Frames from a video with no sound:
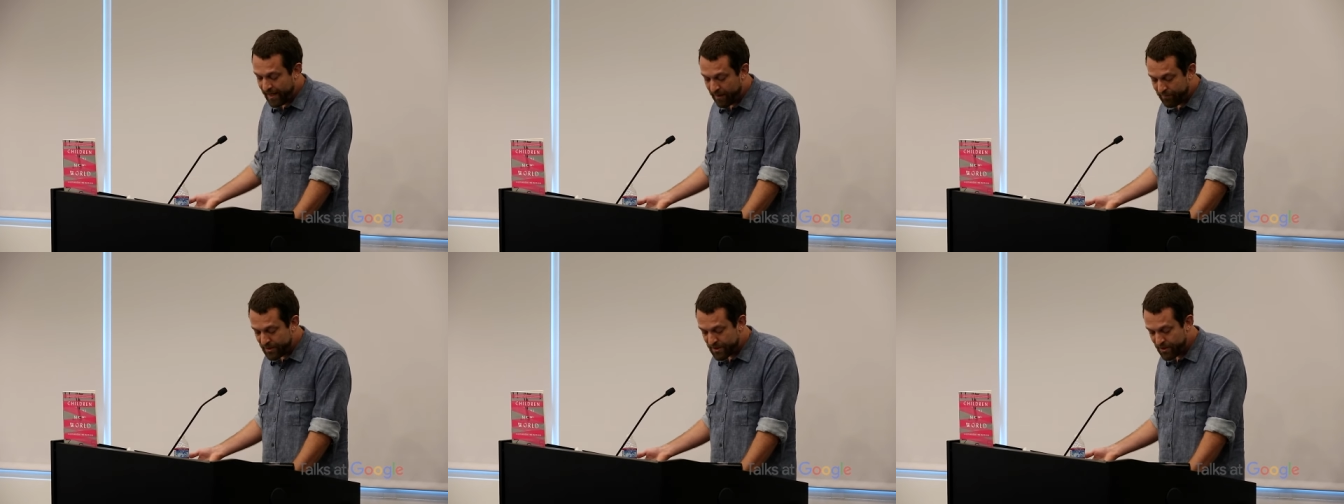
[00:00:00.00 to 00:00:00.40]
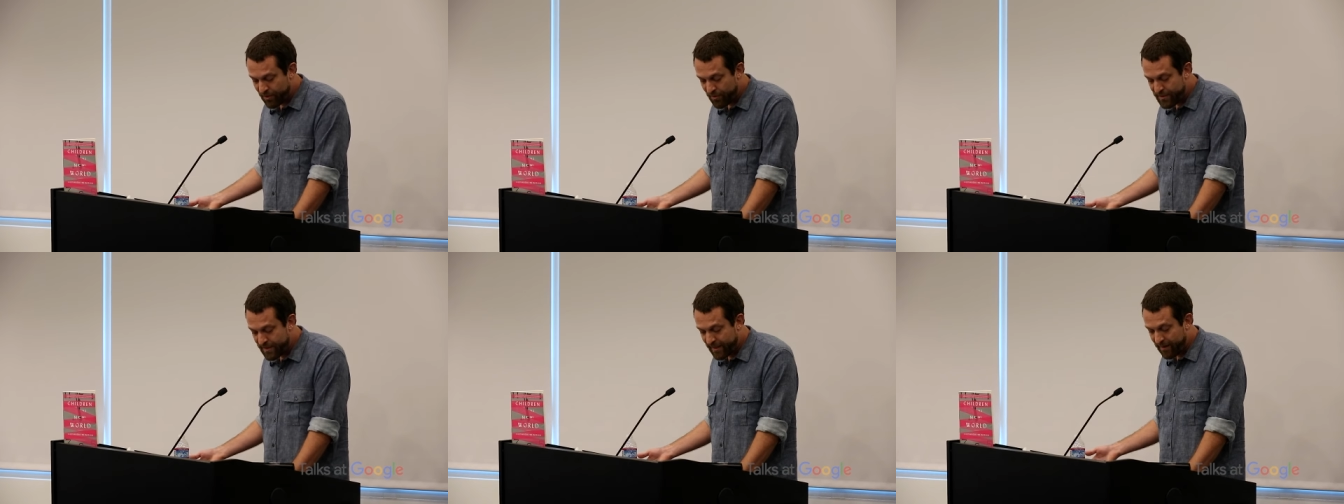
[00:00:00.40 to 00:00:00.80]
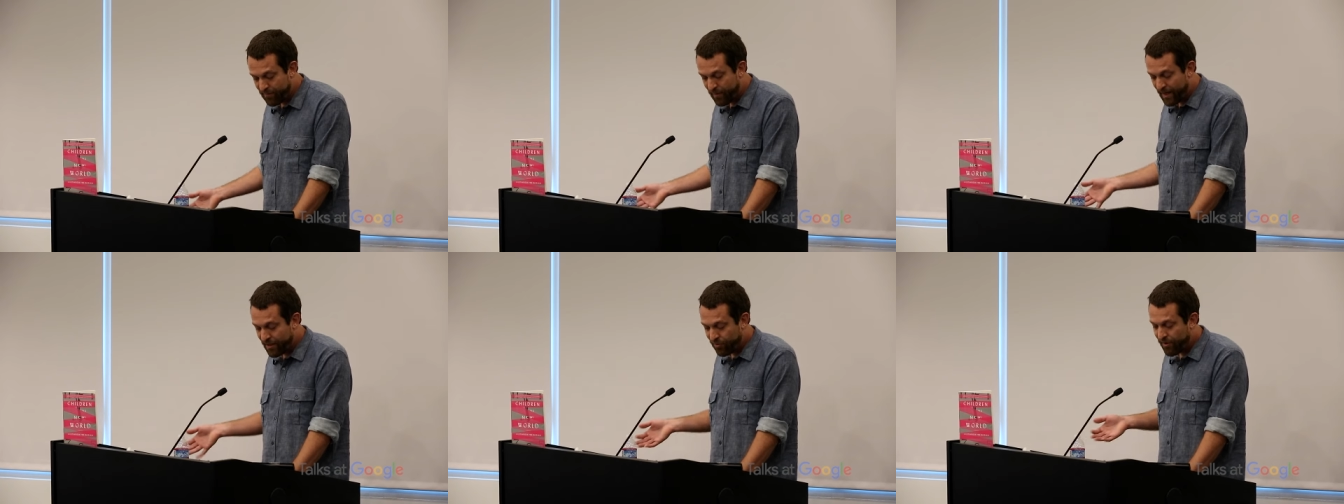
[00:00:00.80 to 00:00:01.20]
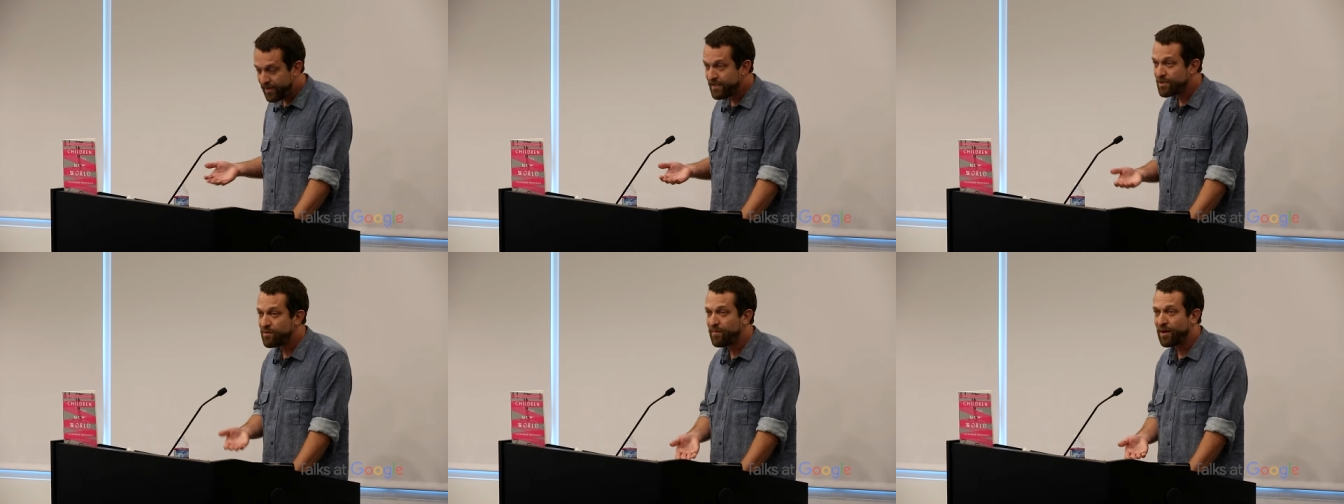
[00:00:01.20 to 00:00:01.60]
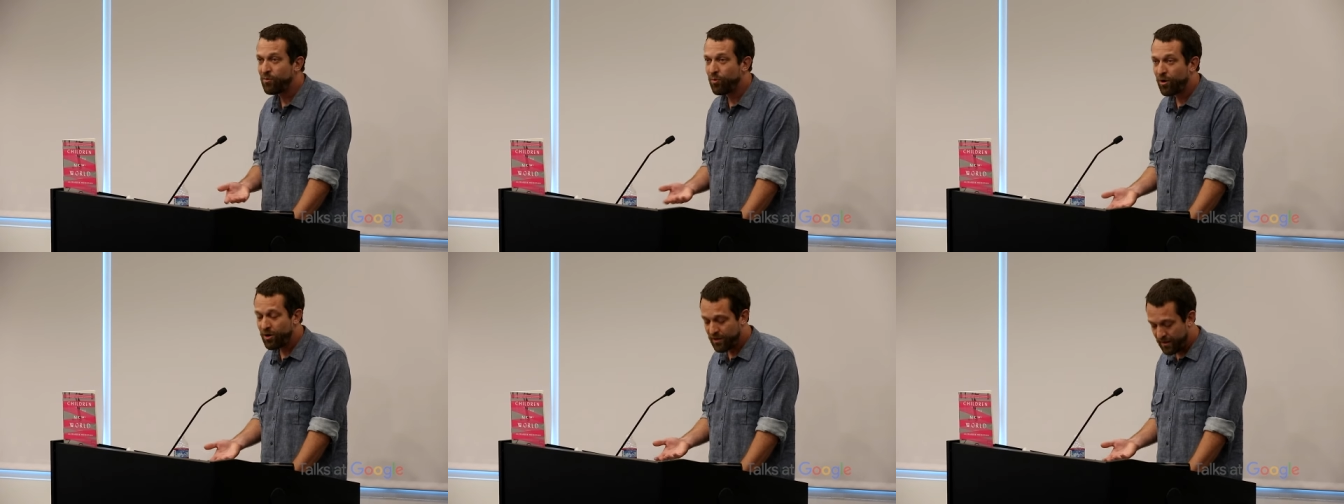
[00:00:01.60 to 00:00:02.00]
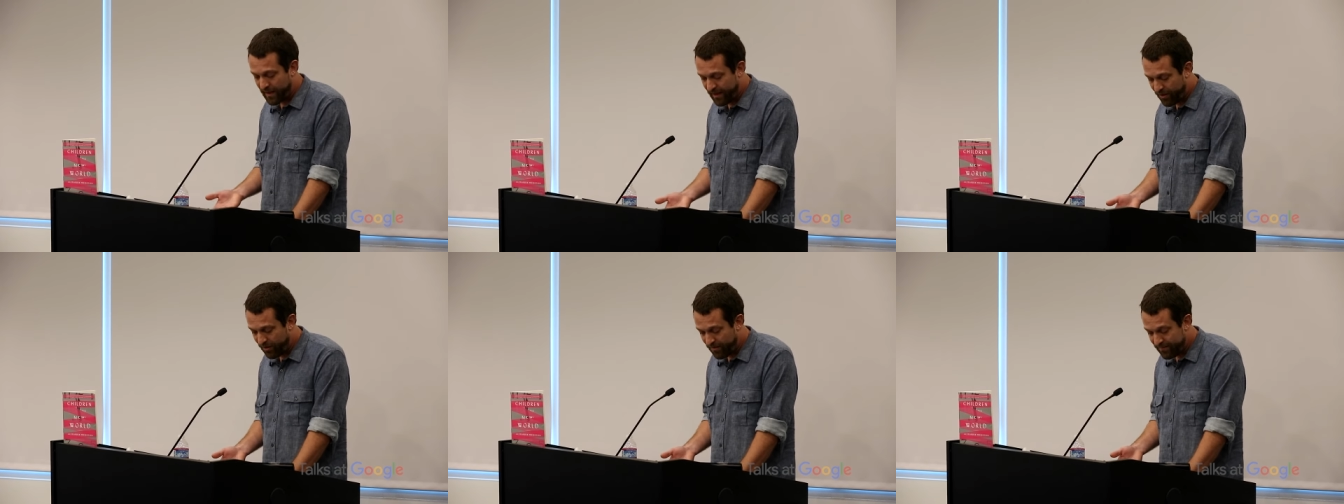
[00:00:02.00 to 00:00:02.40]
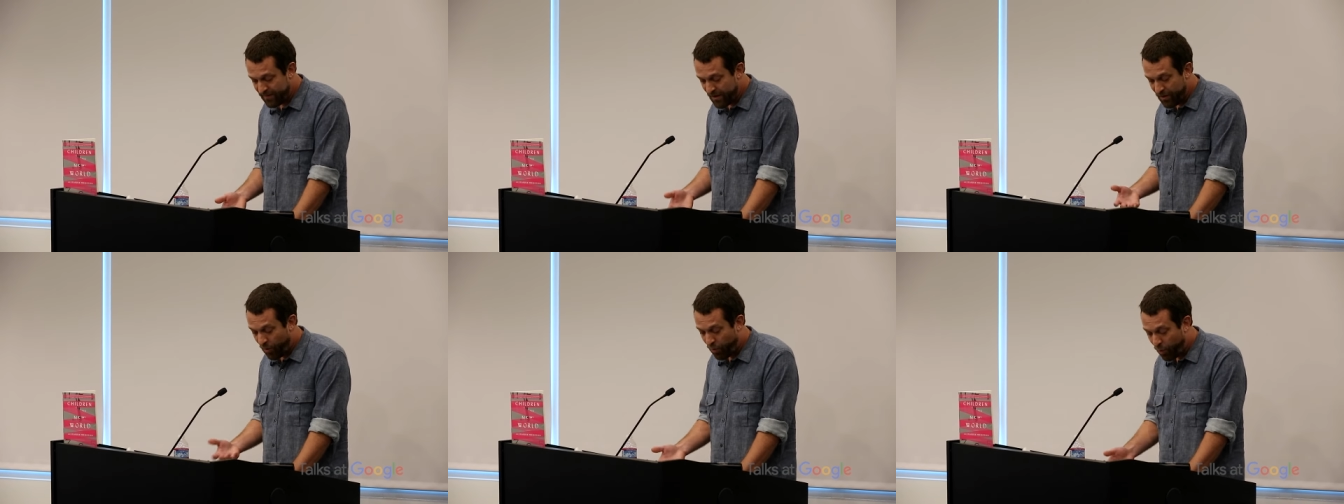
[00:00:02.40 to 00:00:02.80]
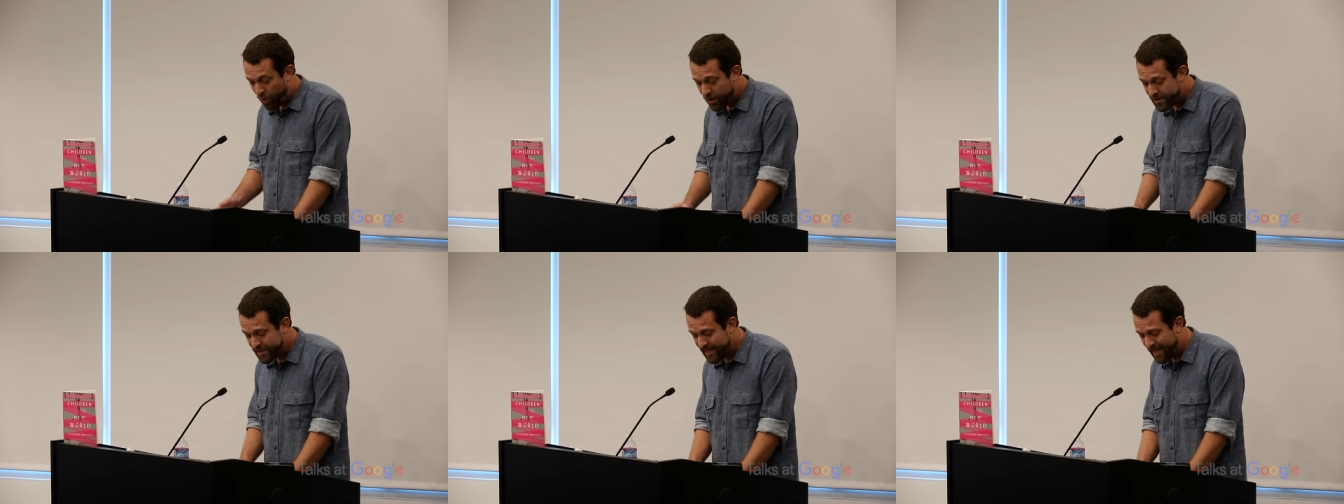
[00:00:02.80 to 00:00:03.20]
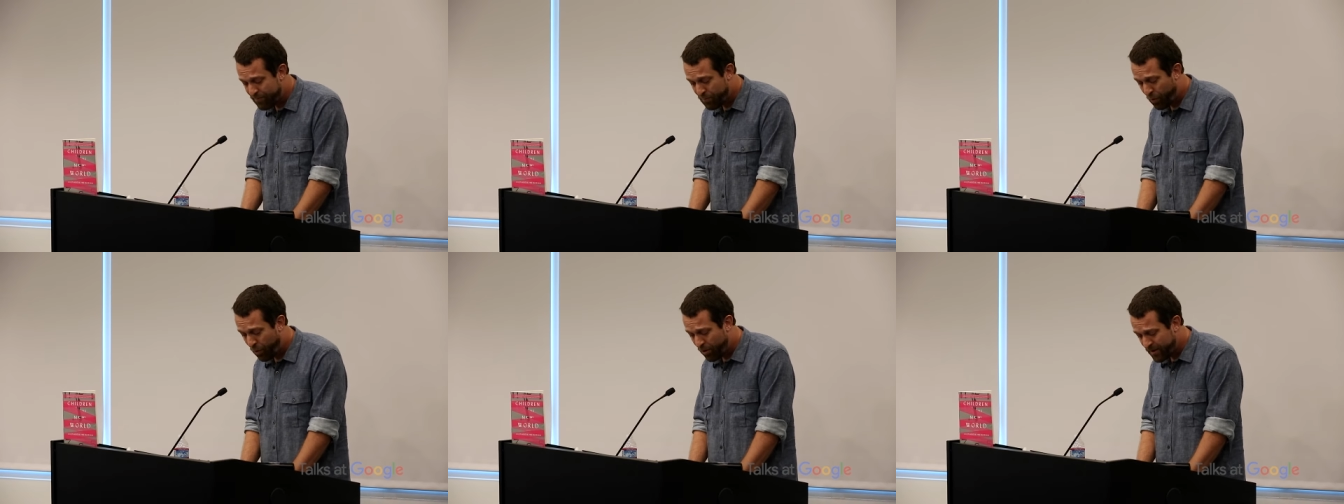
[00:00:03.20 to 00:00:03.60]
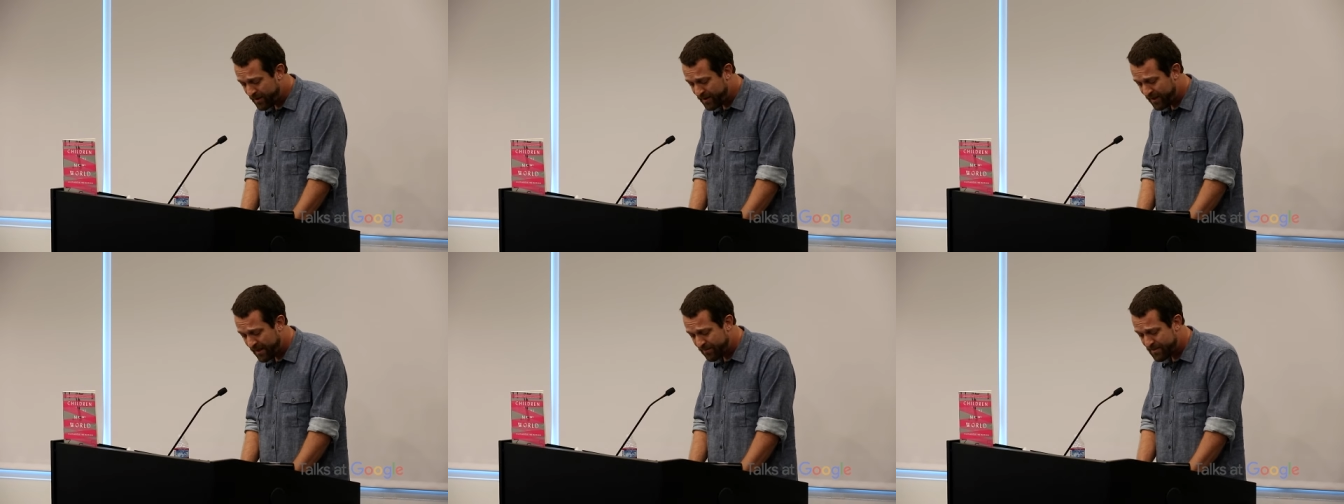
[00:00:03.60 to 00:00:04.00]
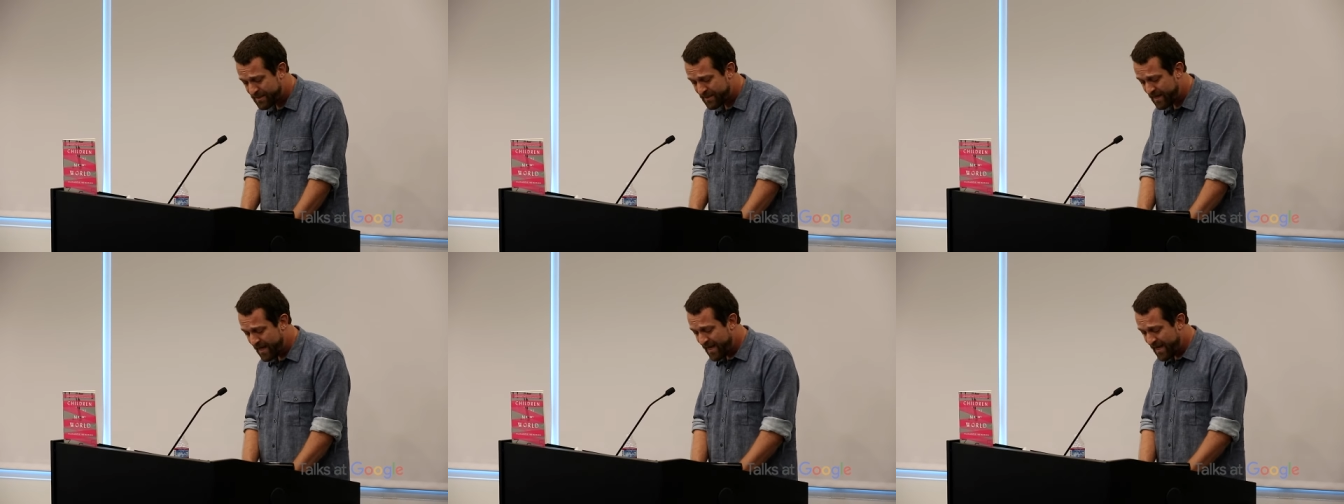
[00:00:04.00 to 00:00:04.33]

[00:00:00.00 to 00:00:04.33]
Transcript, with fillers: episodes that had migrated to my work layer, or worse yet, porn clips